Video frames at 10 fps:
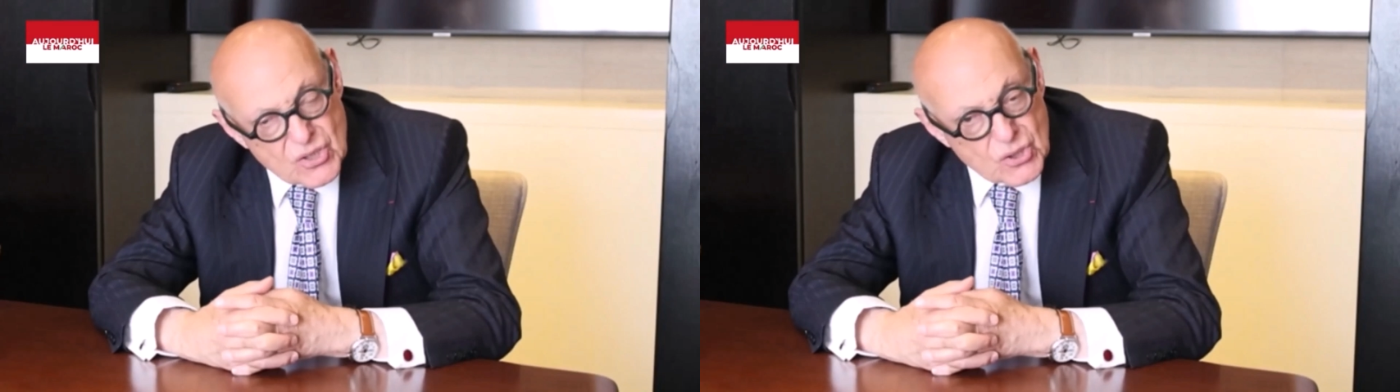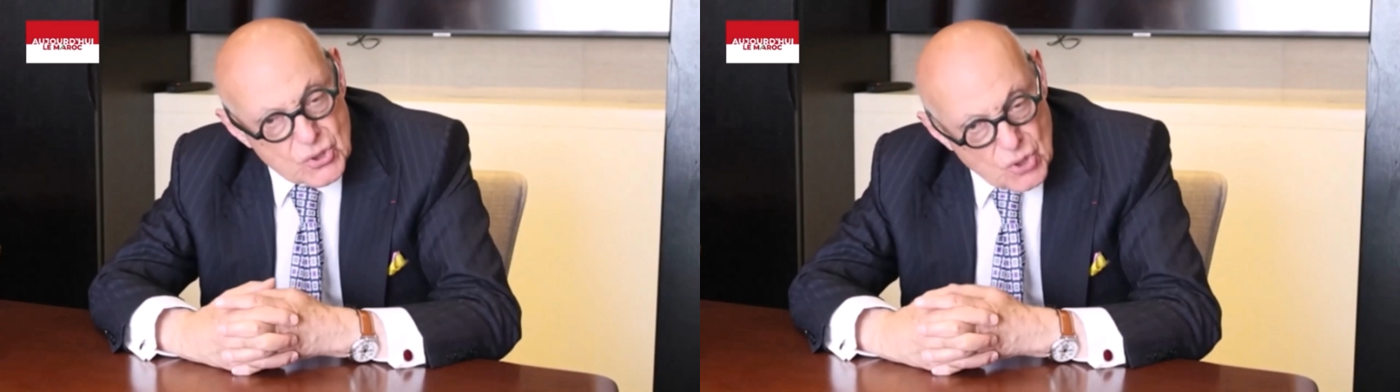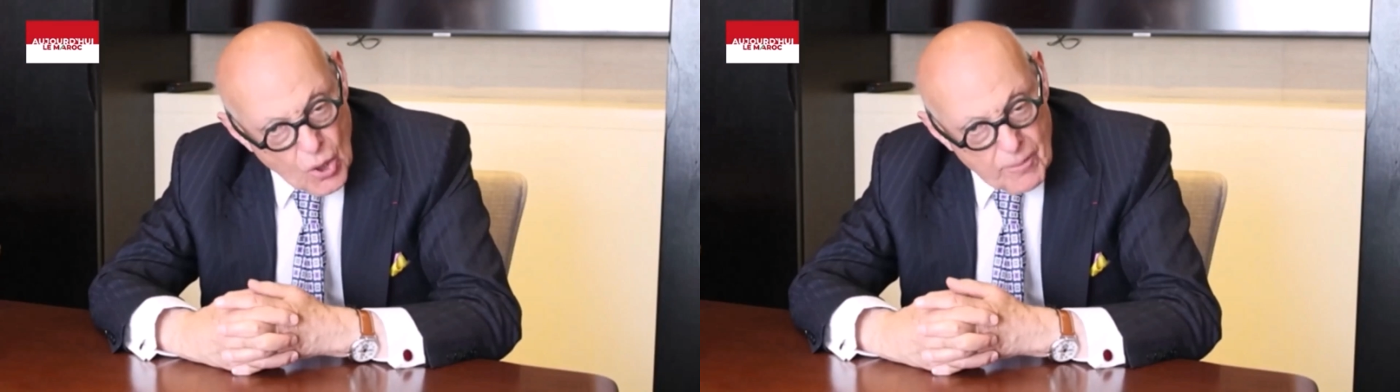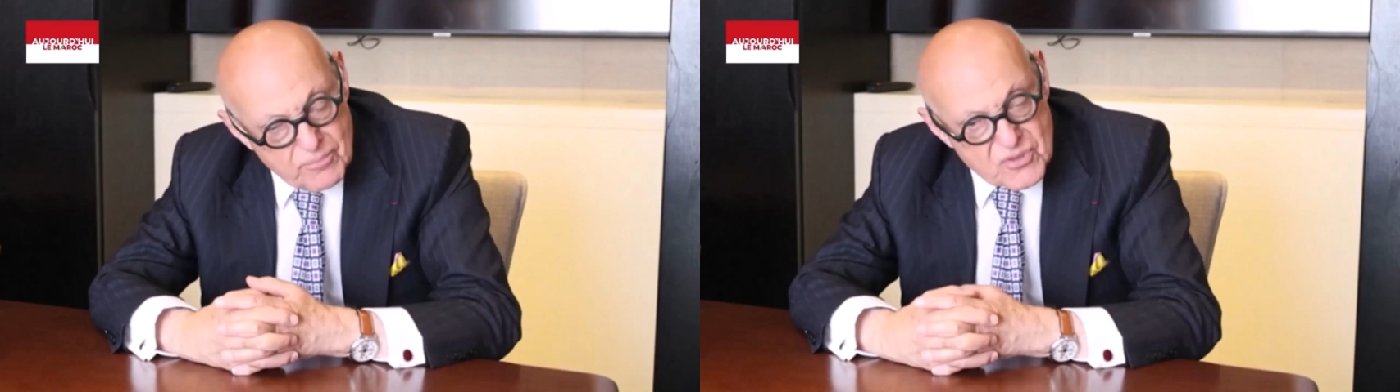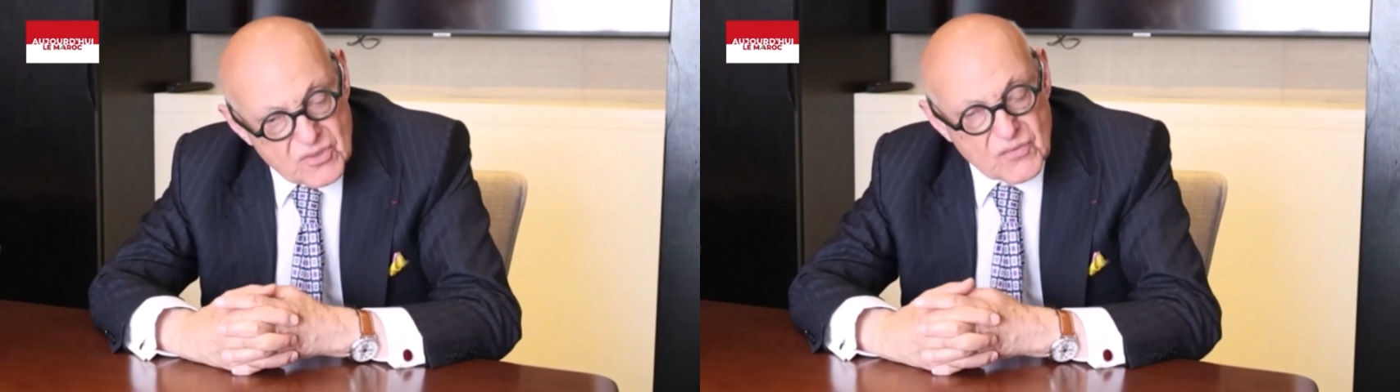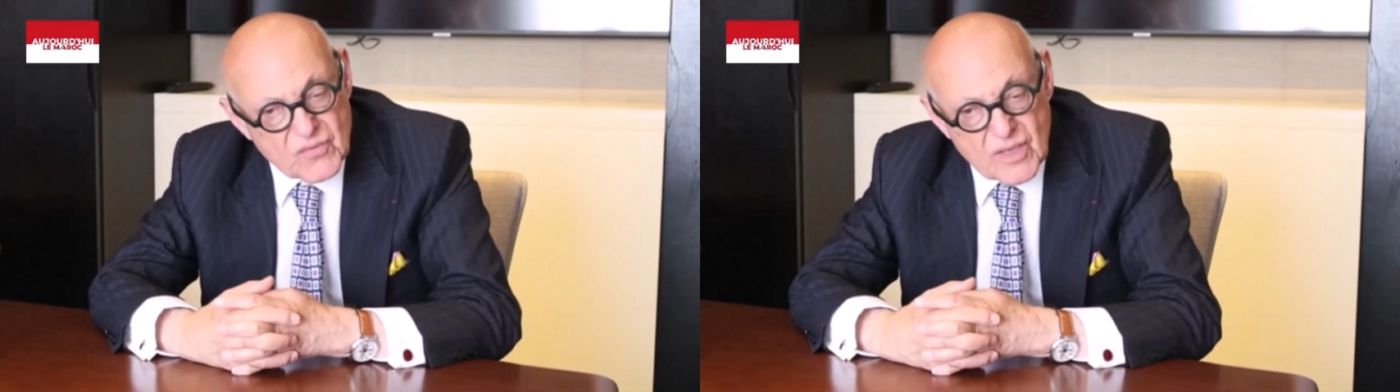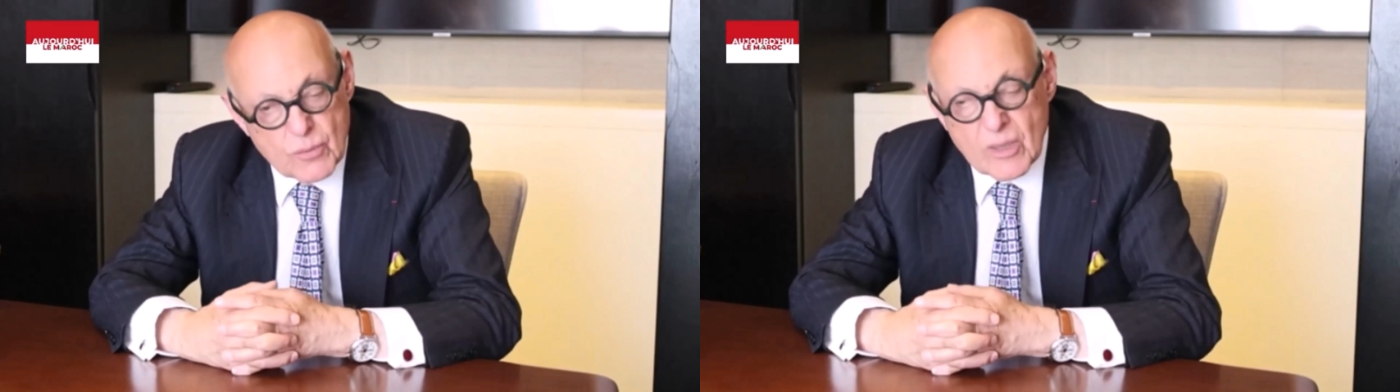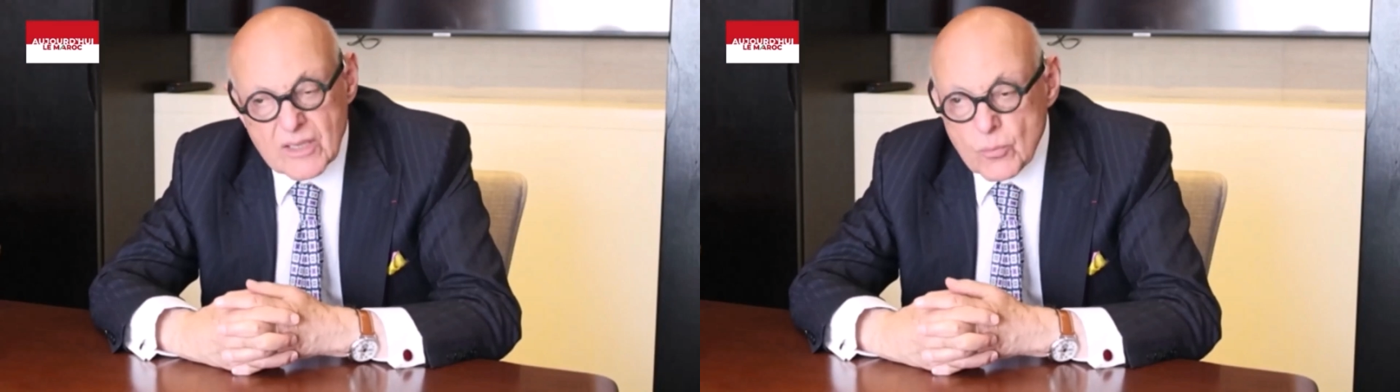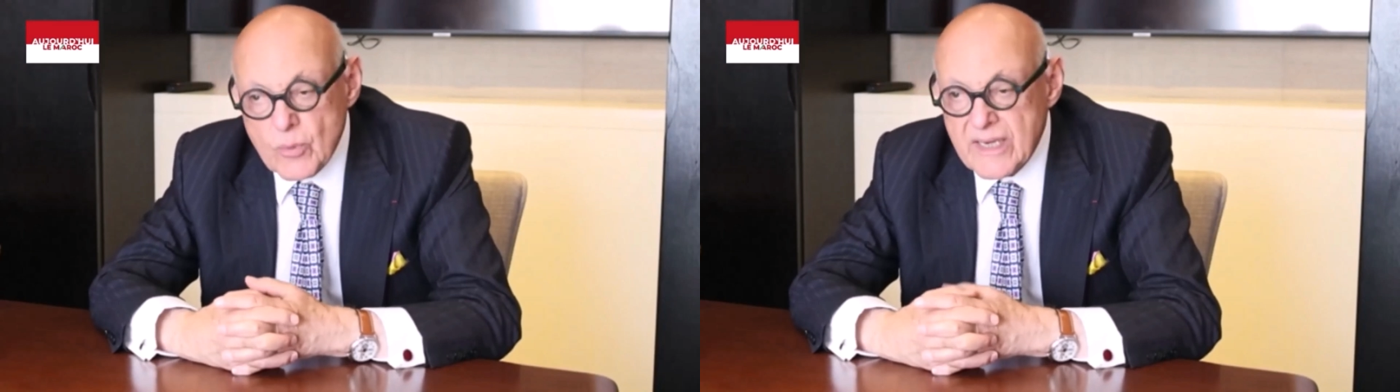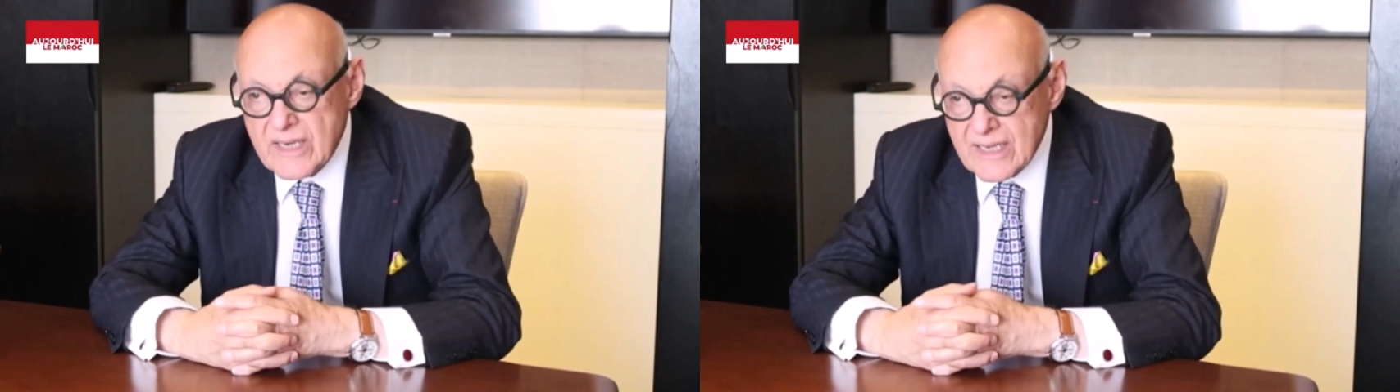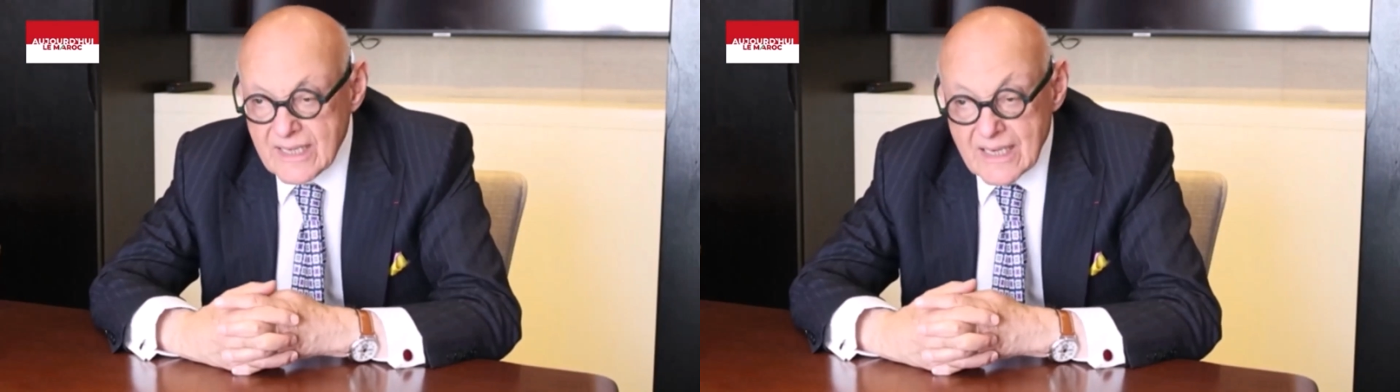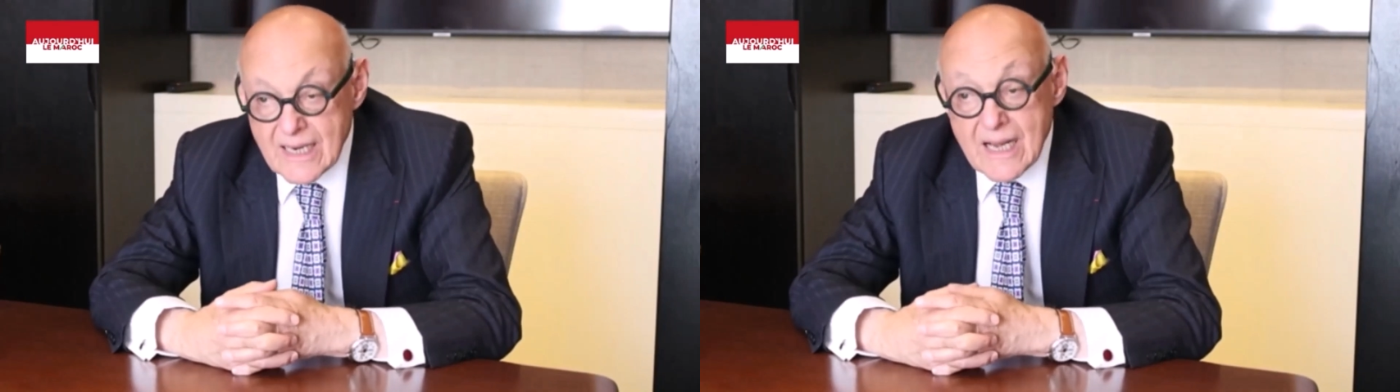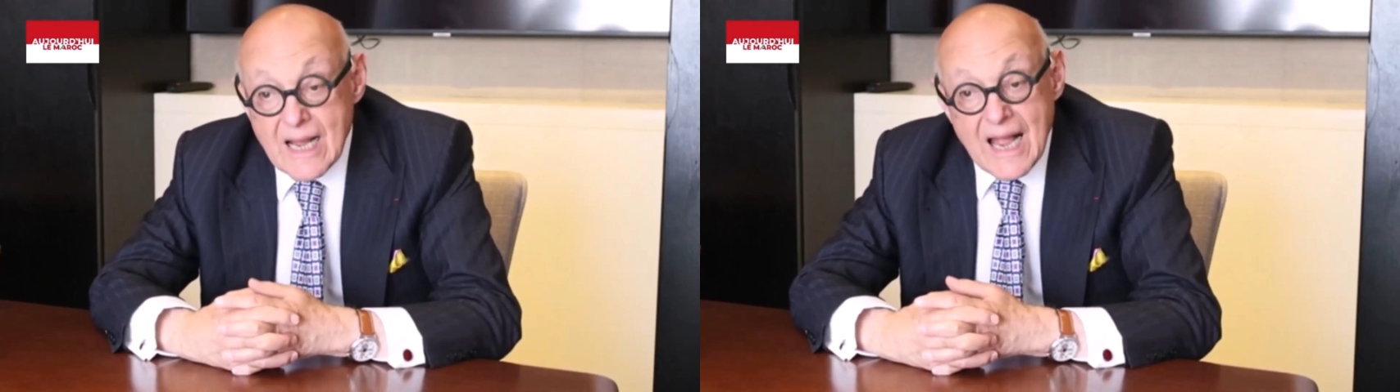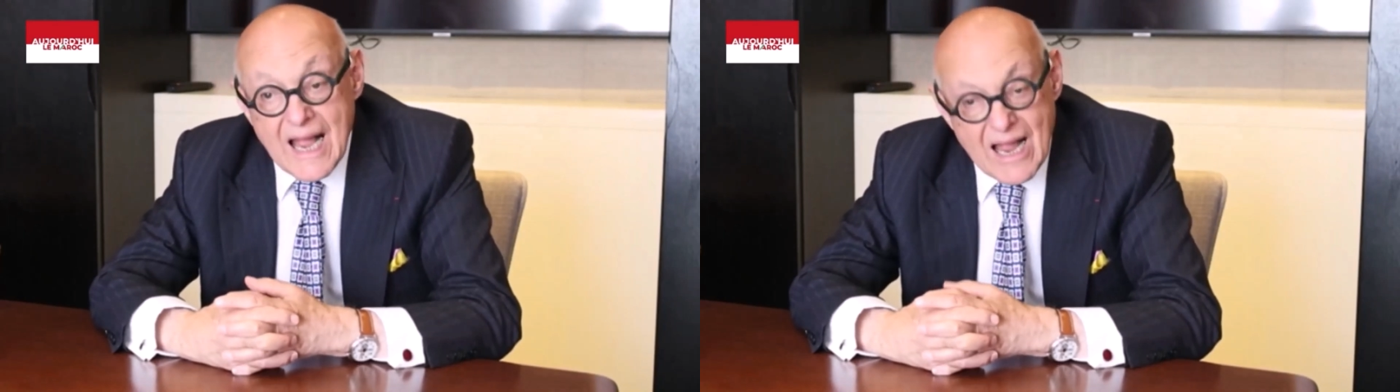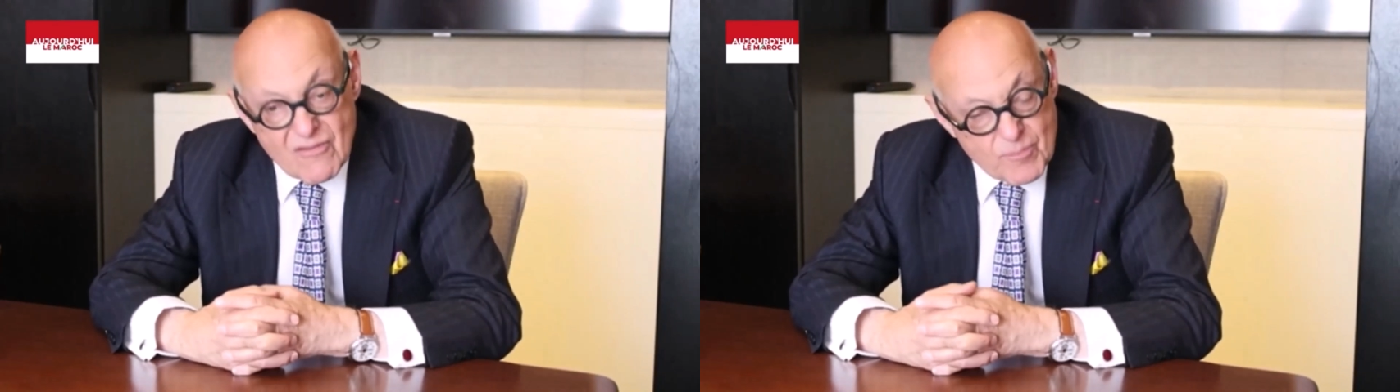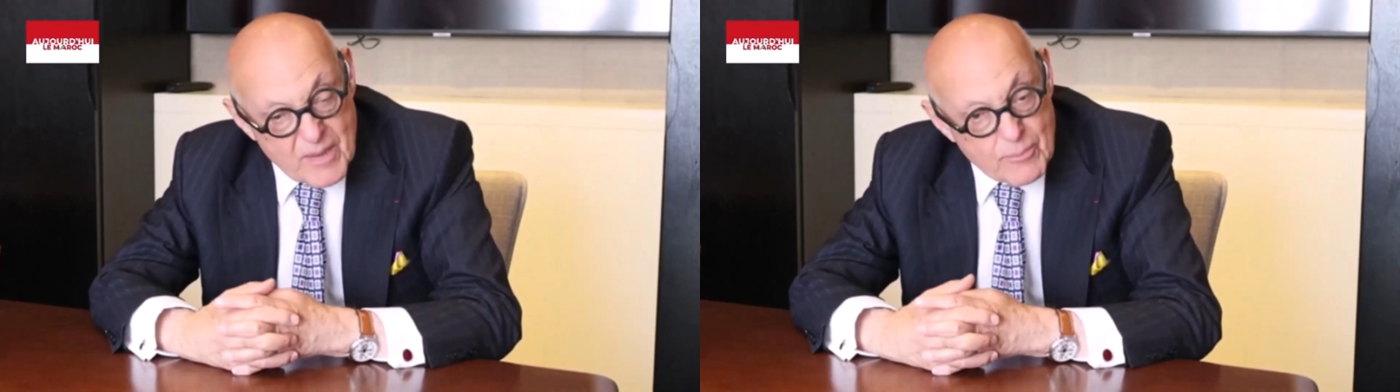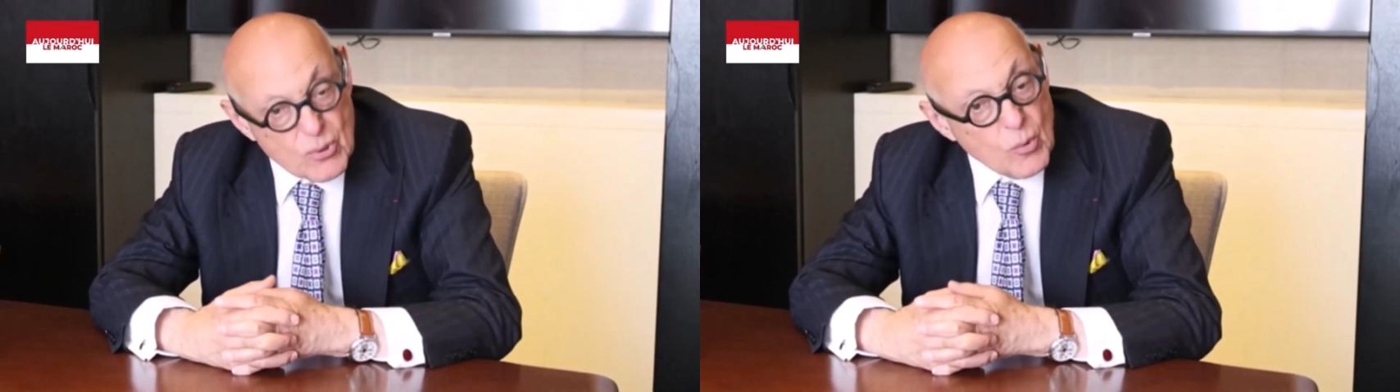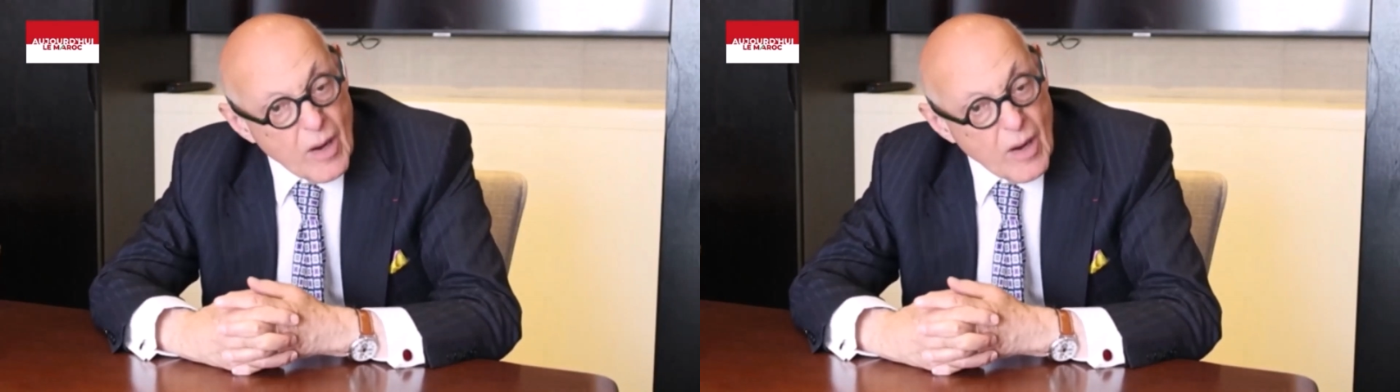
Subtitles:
and adopt and see whether we can have people who